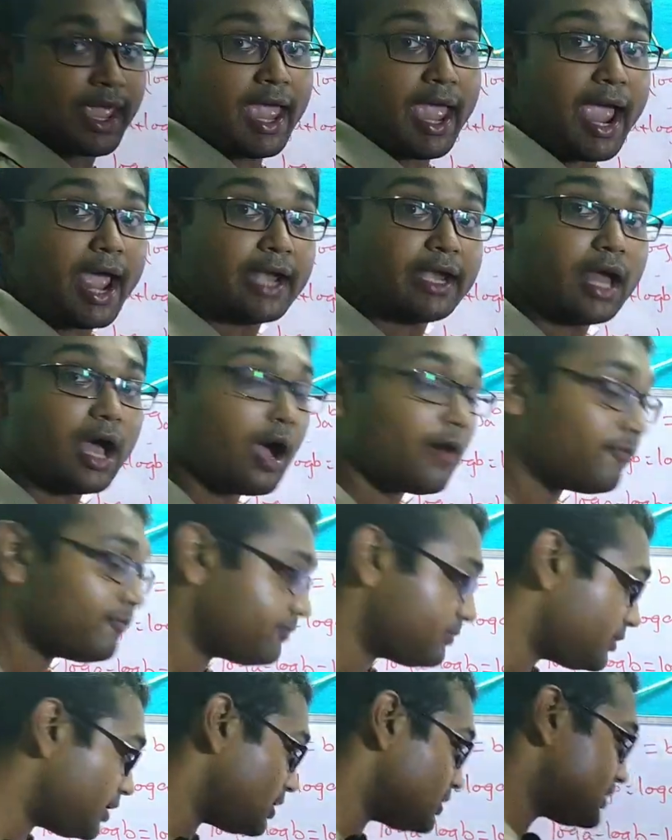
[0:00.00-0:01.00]
and
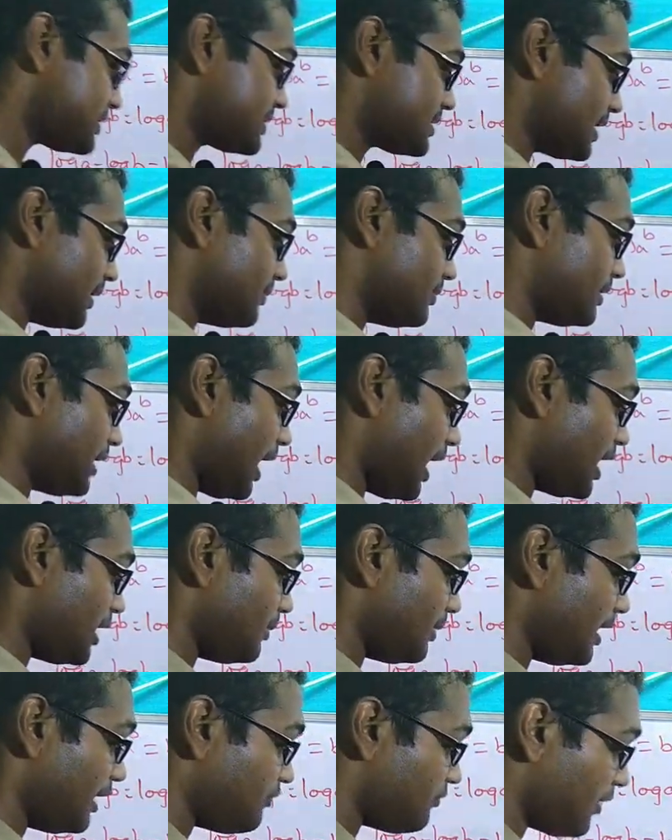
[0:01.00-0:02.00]
after some time,
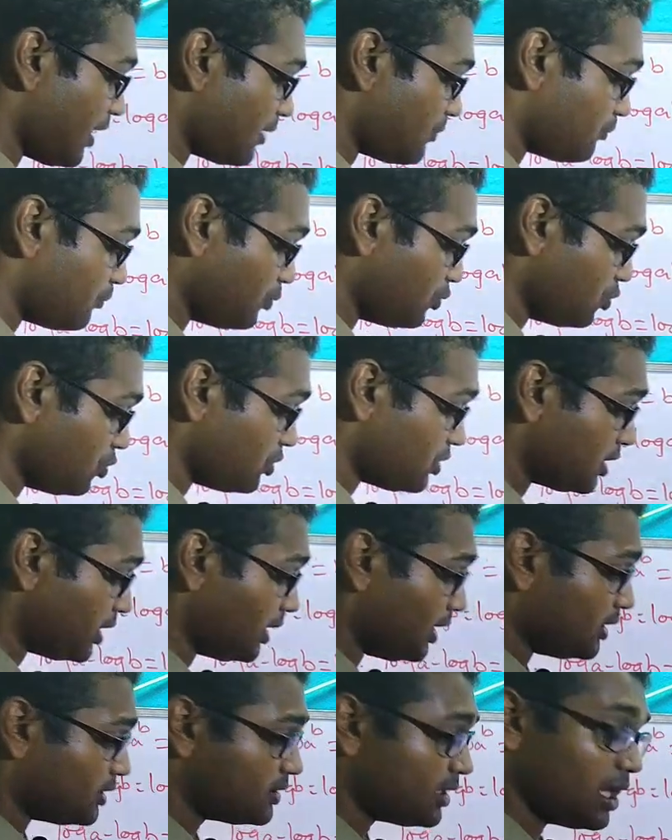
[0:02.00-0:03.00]
if I put
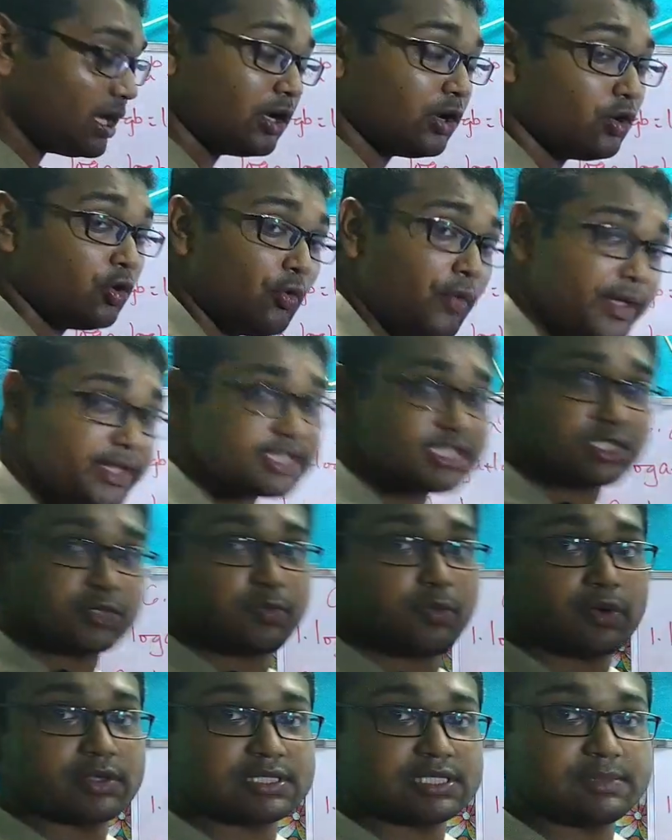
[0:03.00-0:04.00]
the lowest
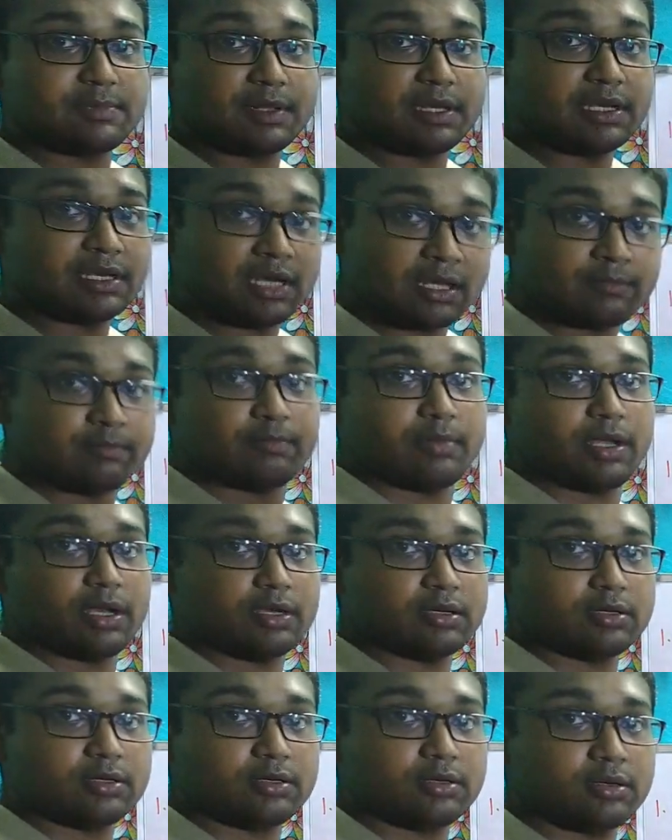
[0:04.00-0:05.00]
possible number,
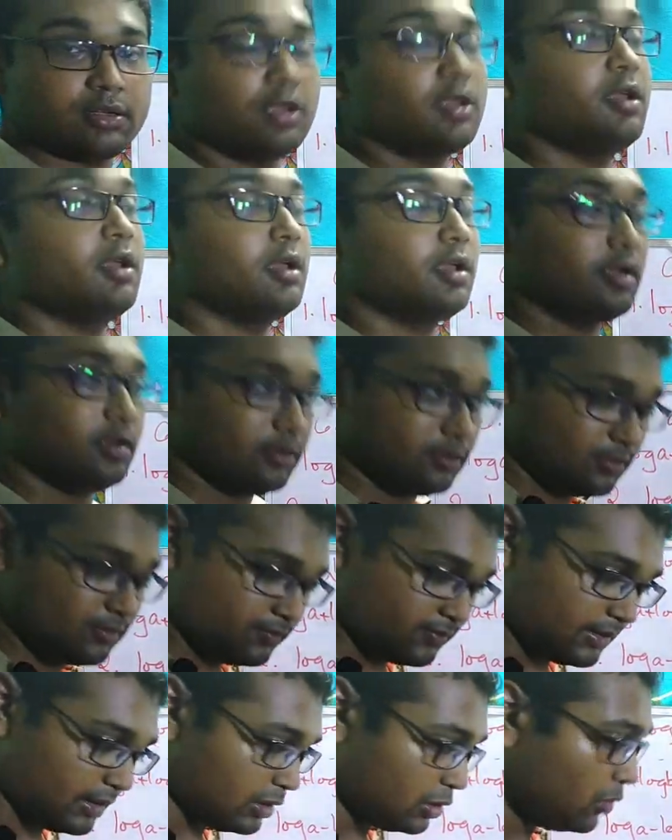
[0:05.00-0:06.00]

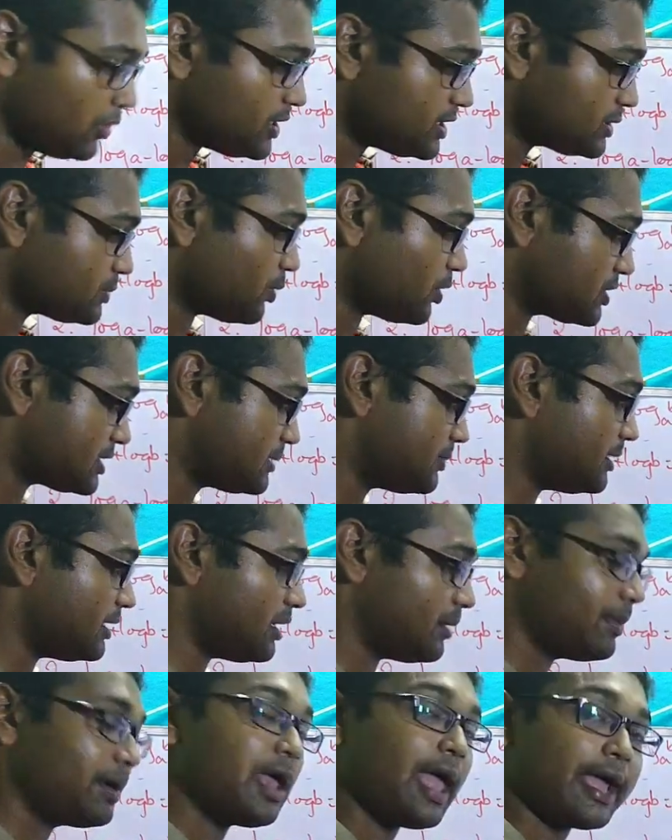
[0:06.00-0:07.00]

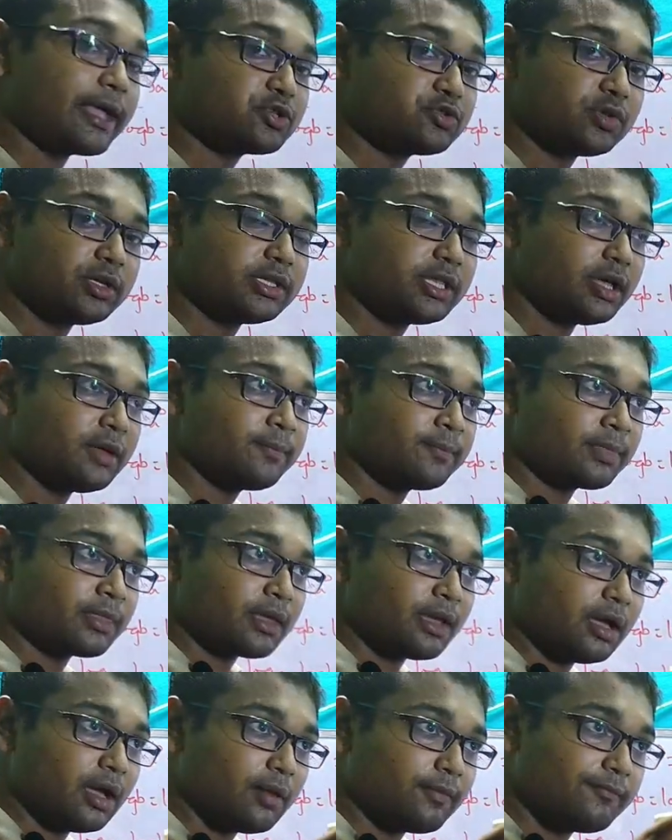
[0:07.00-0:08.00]
actually the
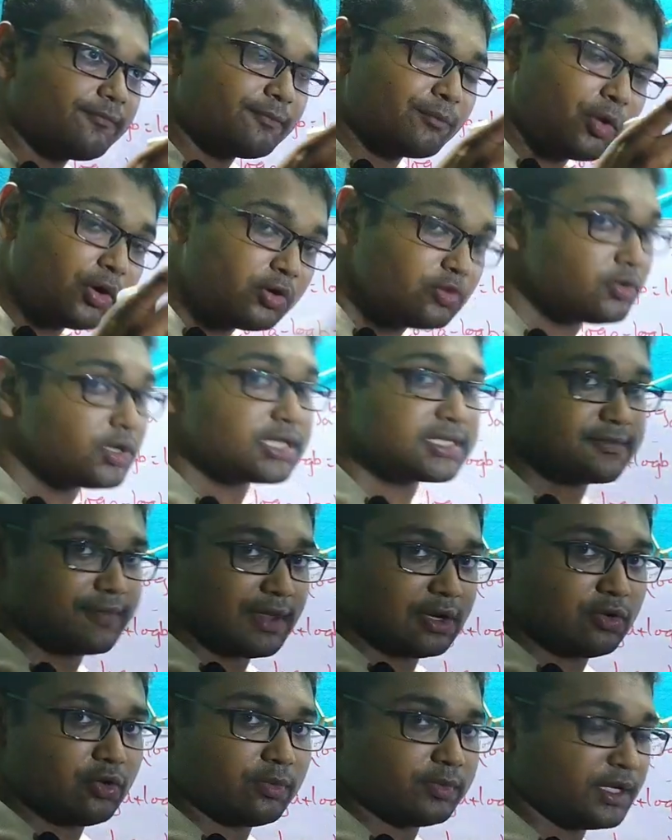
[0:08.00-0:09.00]
modulus
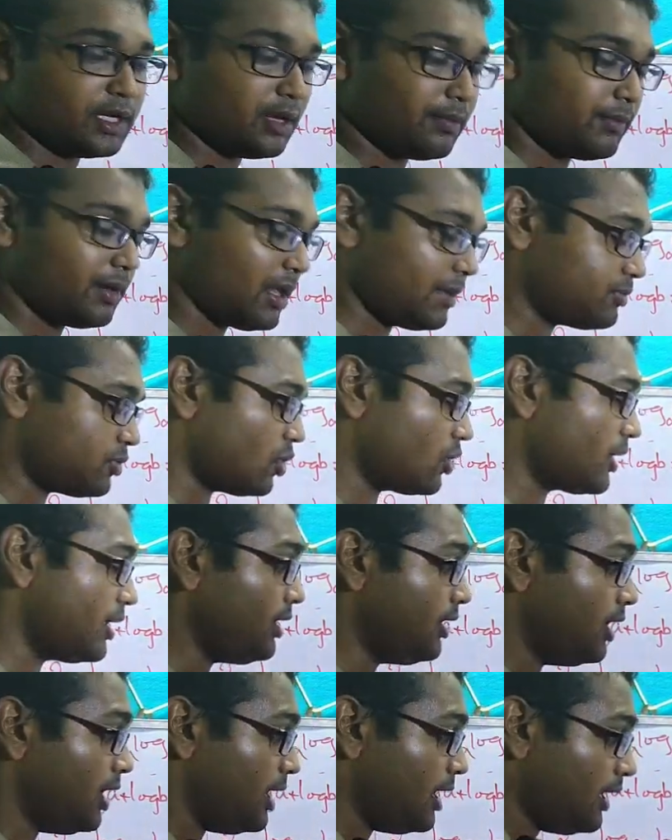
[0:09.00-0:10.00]
value of the number I'm
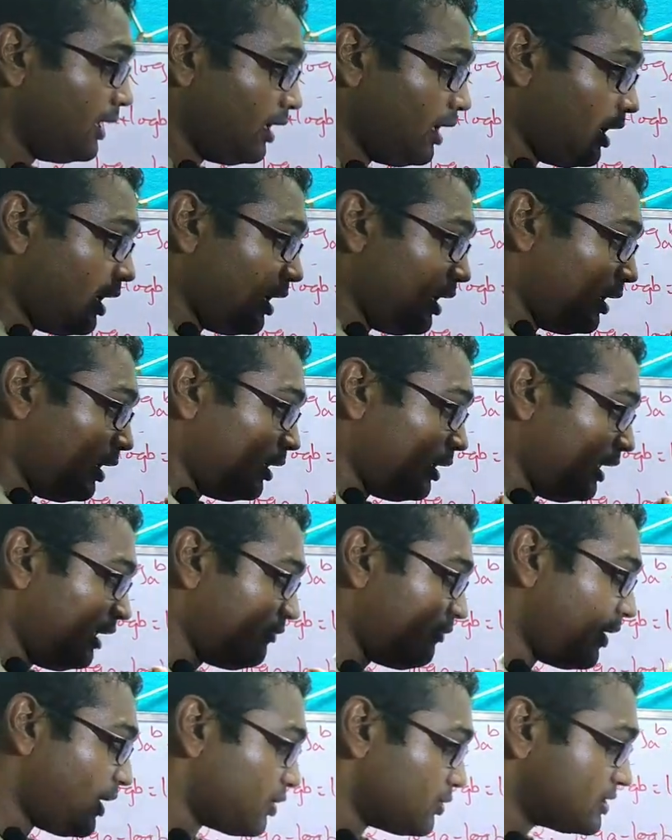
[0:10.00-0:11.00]
talking, if
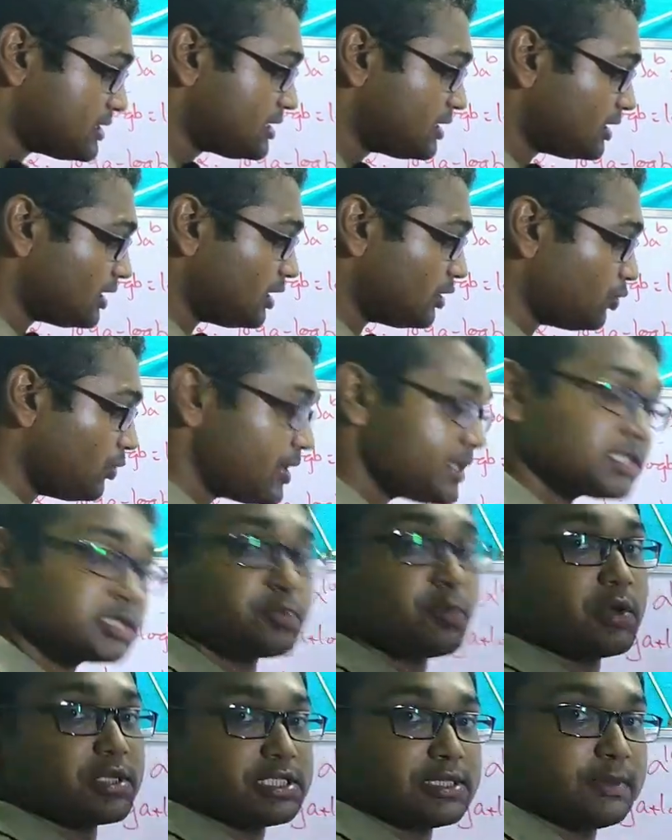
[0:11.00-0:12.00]
I consider the lowest
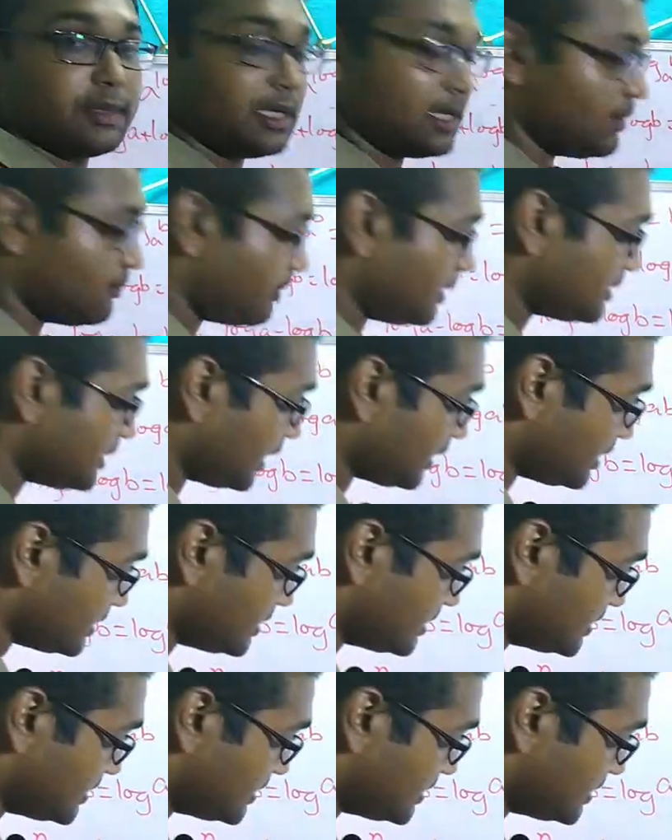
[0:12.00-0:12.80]
possible number, that is